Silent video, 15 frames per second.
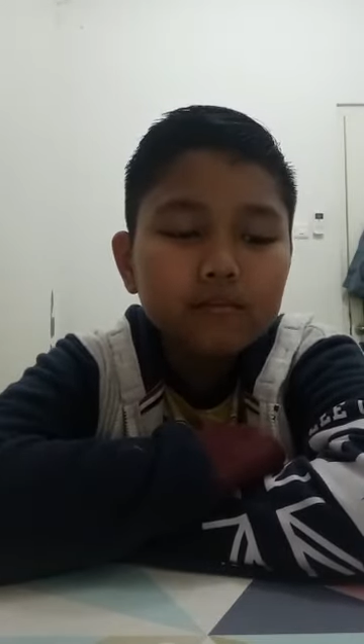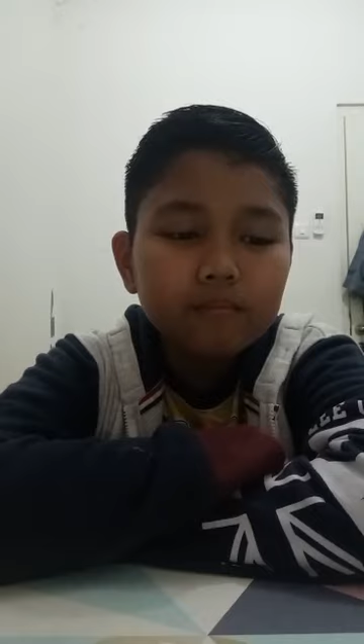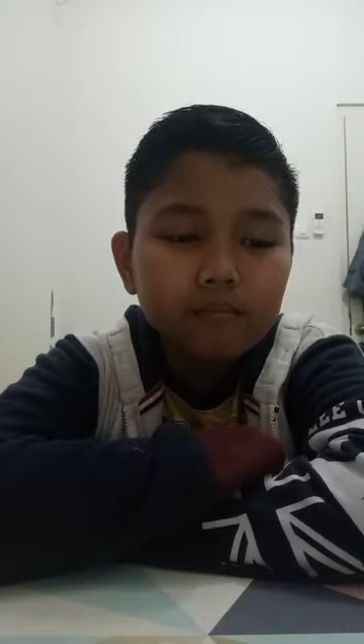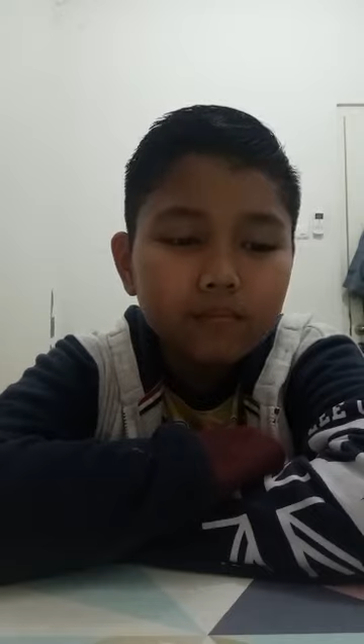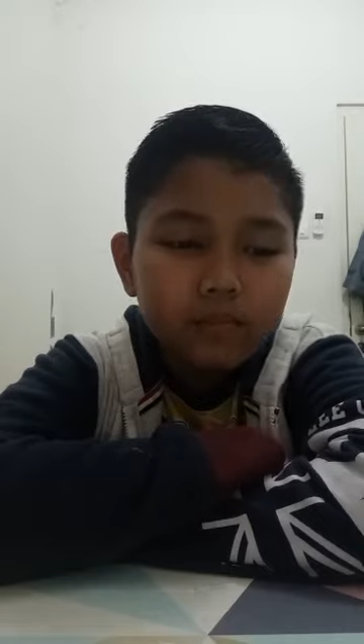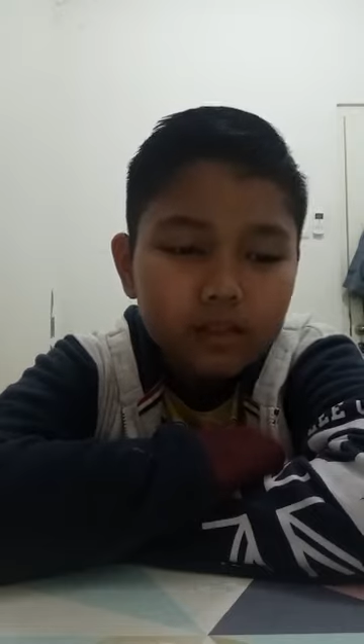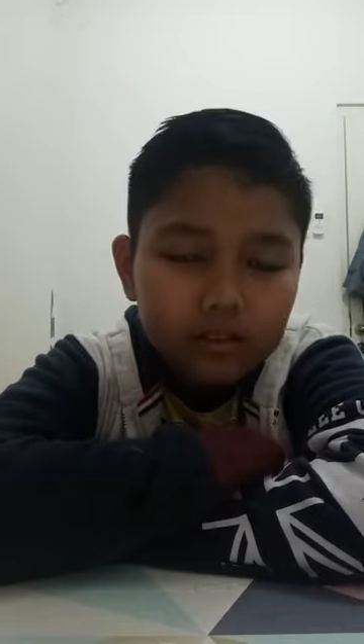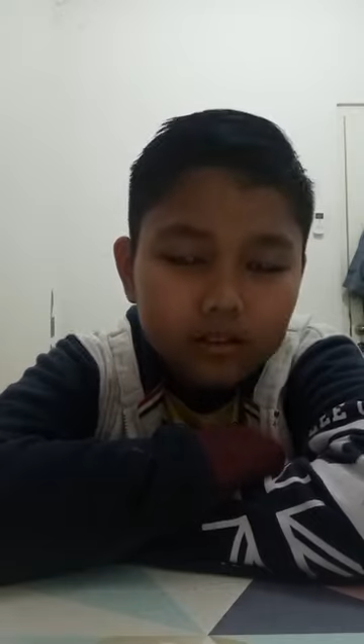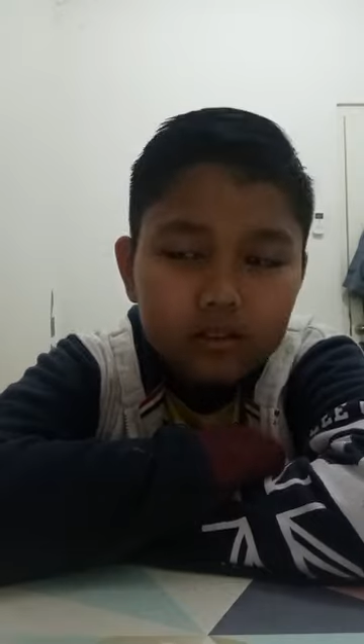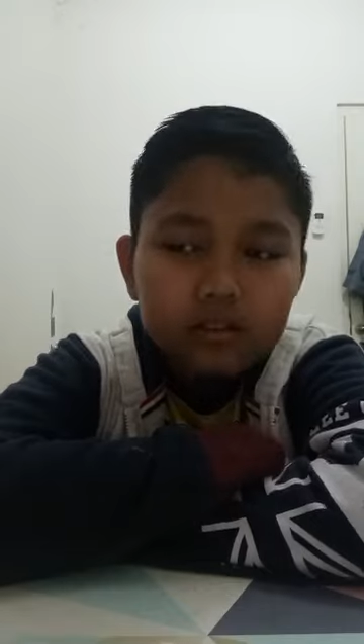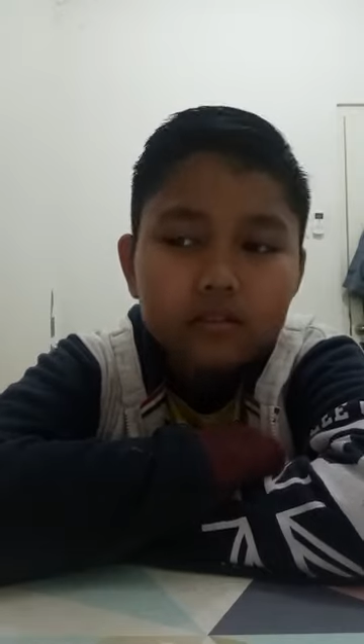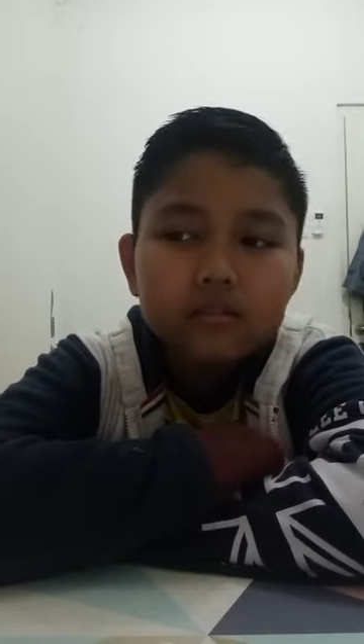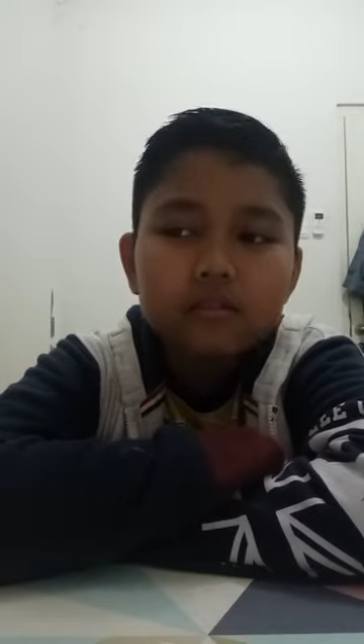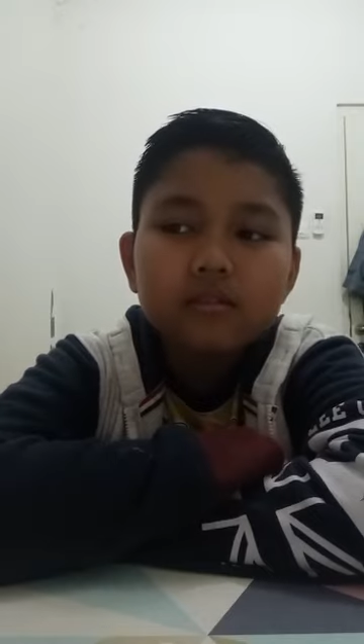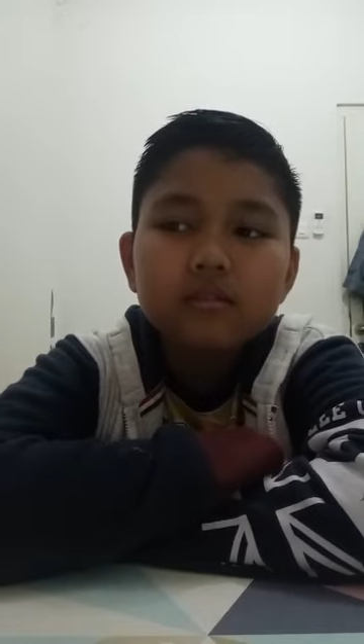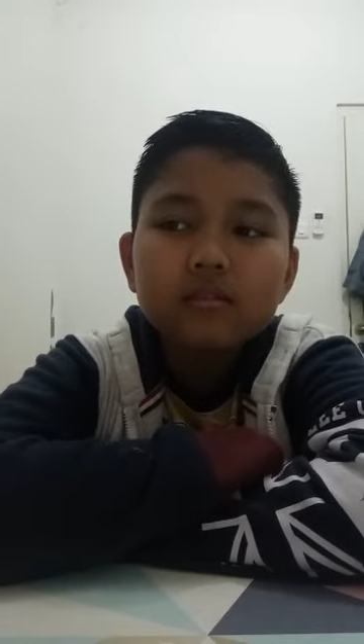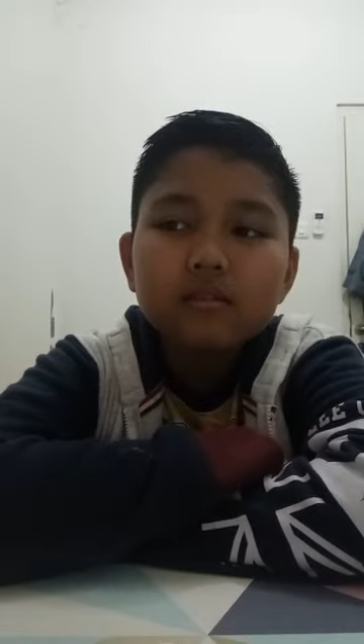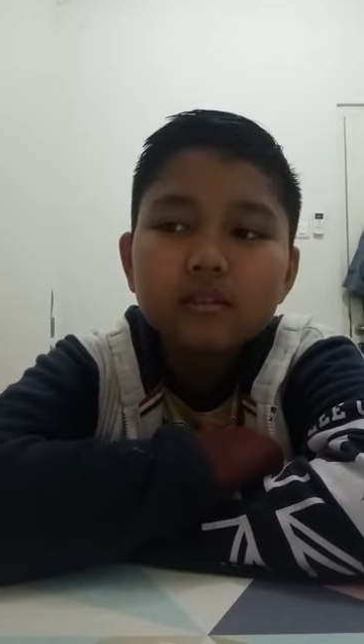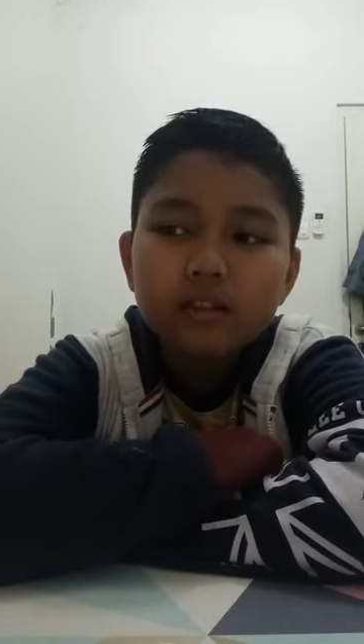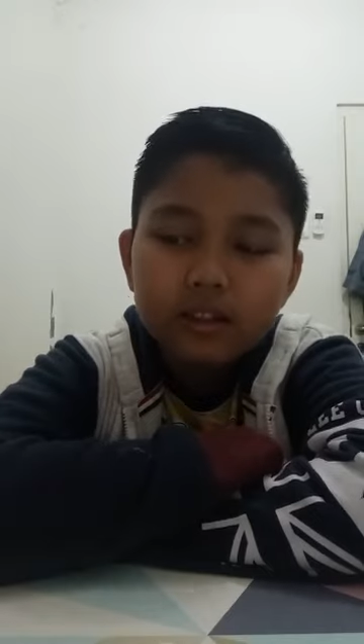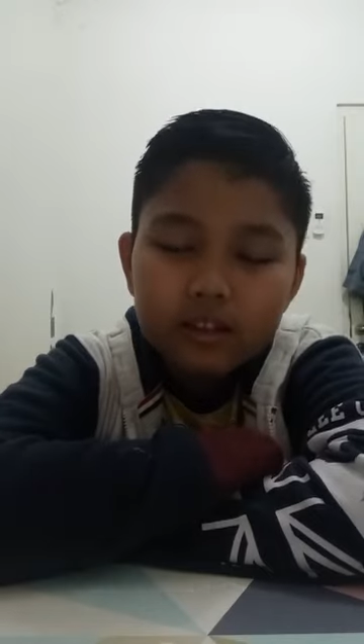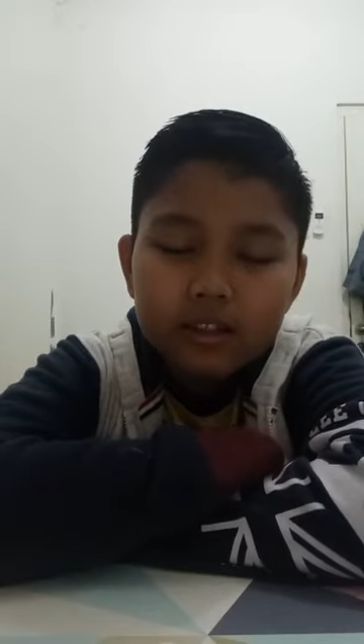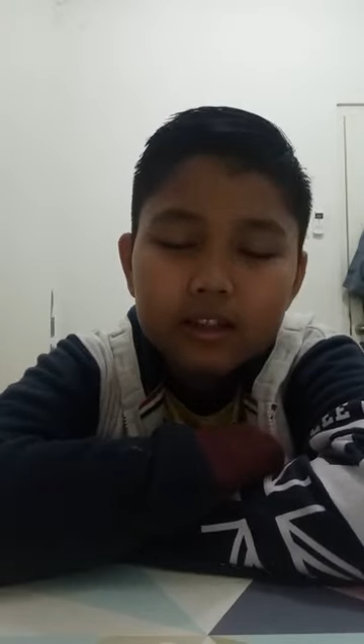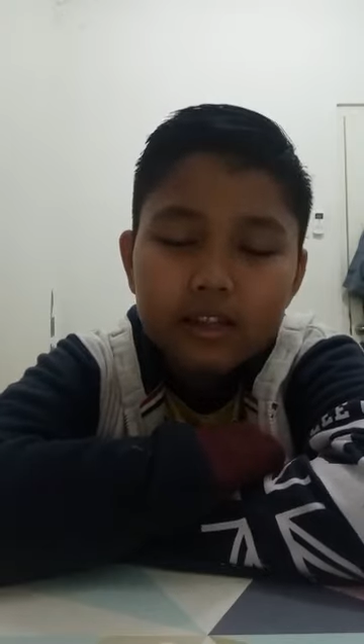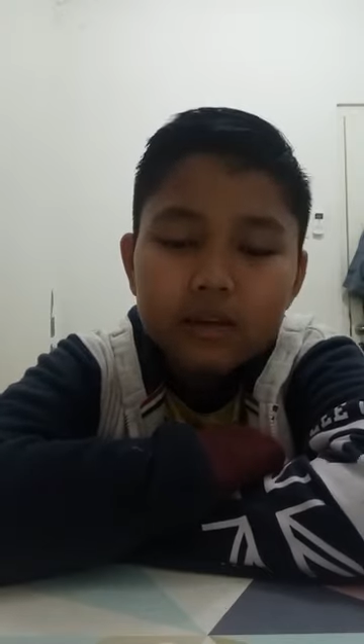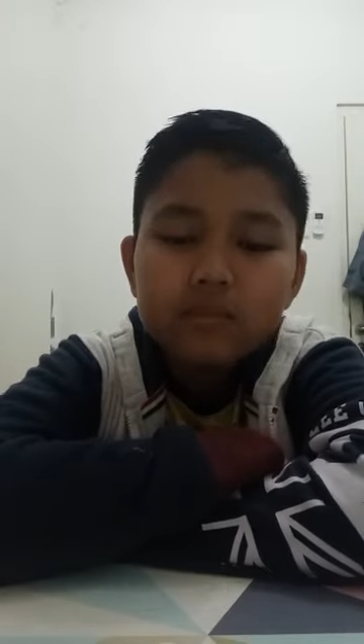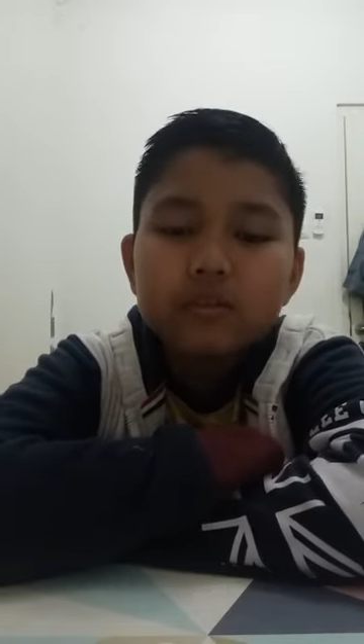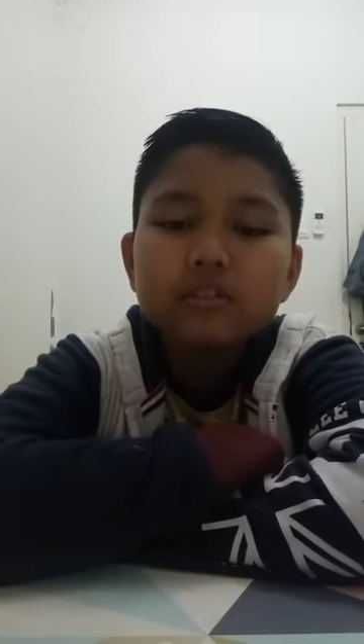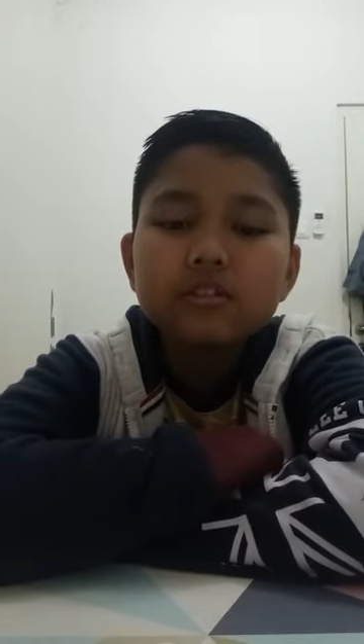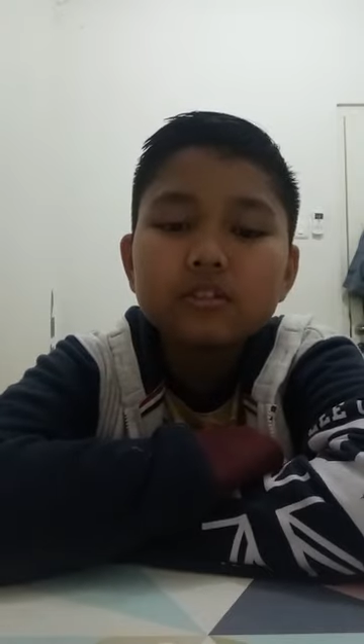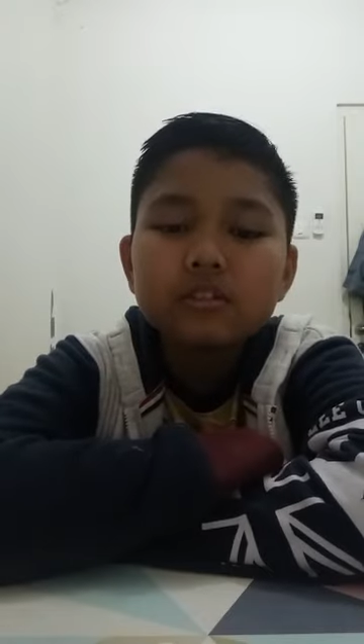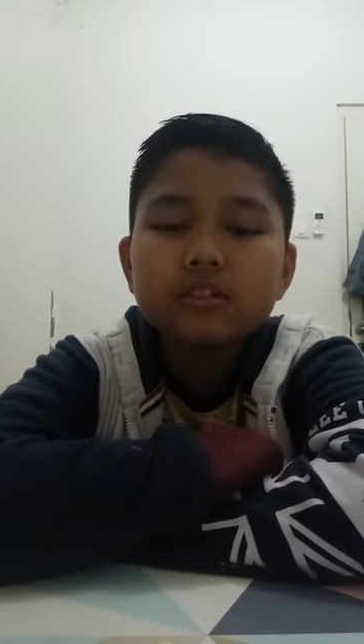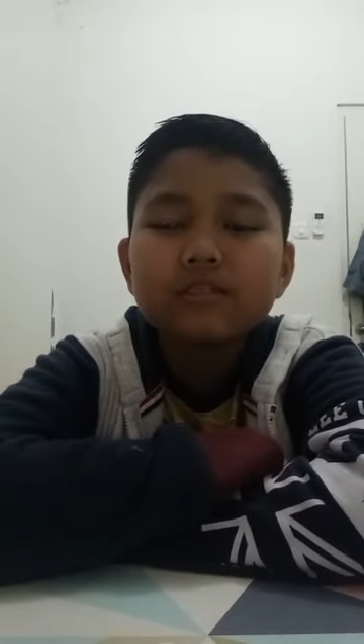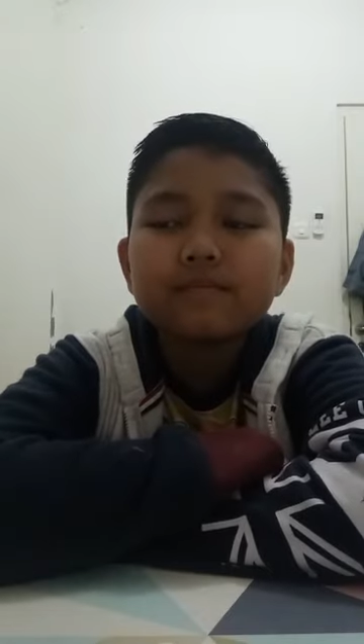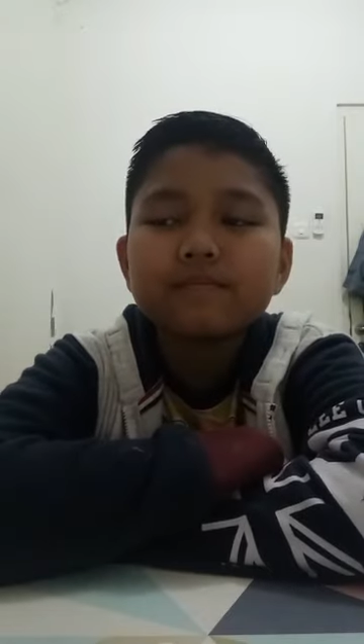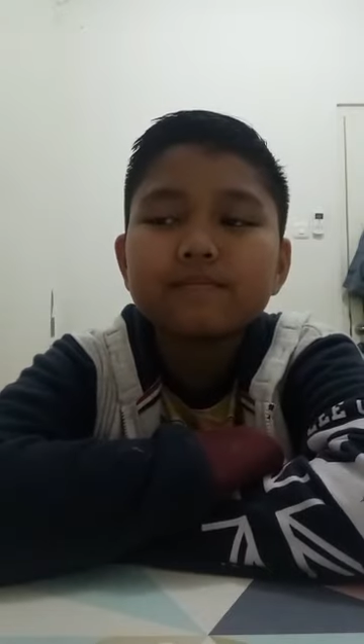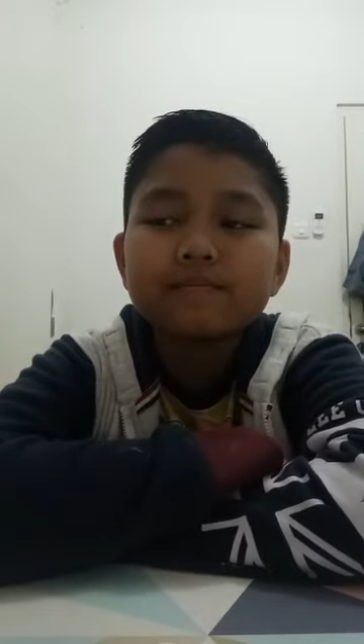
milk and lemon tea.